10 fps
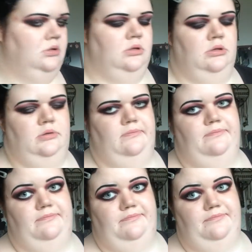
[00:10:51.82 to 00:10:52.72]

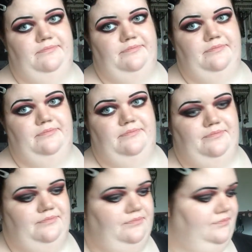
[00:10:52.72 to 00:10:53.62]

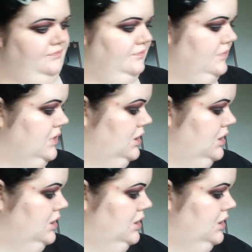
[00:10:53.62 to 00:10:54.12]
No one is speaking in this clip.